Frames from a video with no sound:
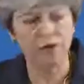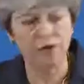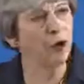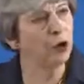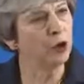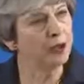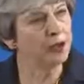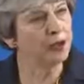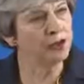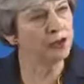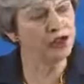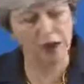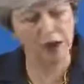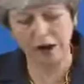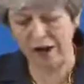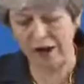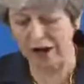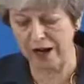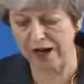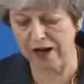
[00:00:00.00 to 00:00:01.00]
following the
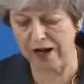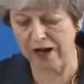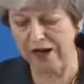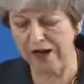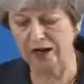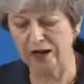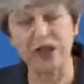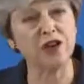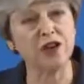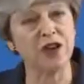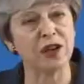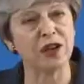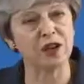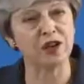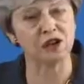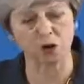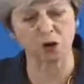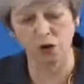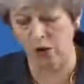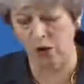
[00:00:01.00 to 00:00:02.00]
decline in the
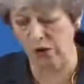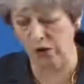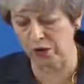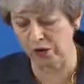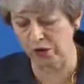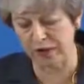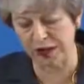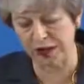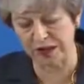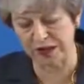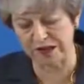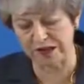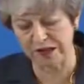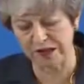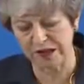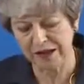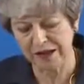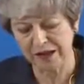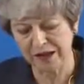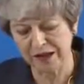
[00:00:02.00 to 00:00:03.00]
international oil
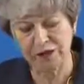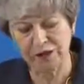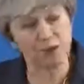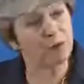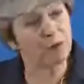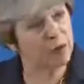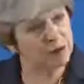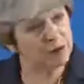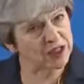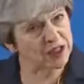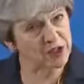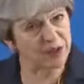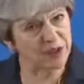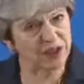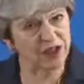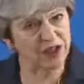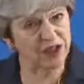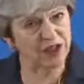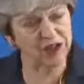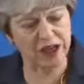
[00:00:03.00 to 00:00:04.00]
price, with public
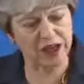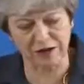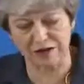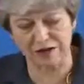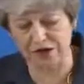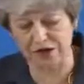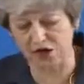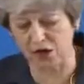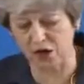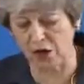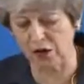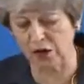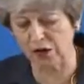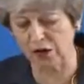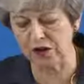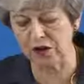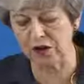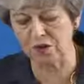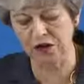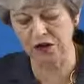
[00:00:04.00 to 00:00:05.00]
spending here in
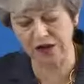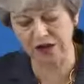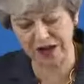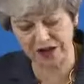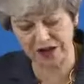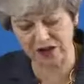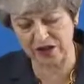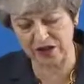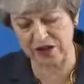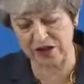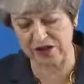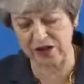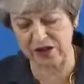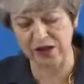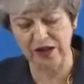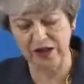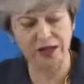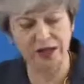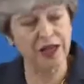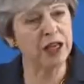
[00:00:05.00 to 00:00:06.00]
Scotland protected
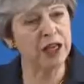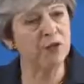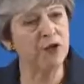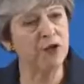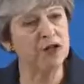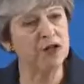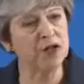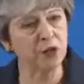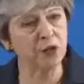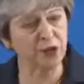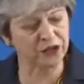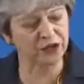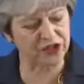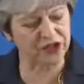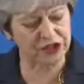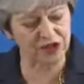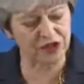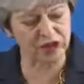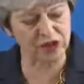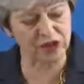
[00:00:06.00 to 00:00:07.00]
even as North
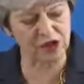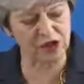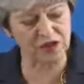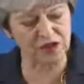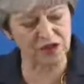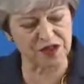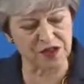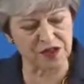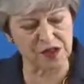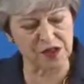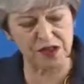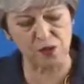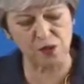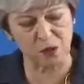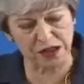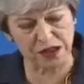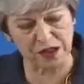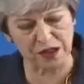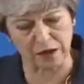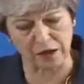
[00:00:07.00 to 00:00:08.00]
Sea tax receipts
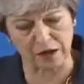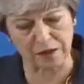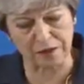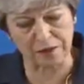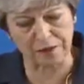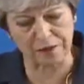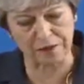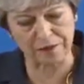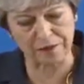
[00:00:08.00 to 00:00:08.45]
dwindled.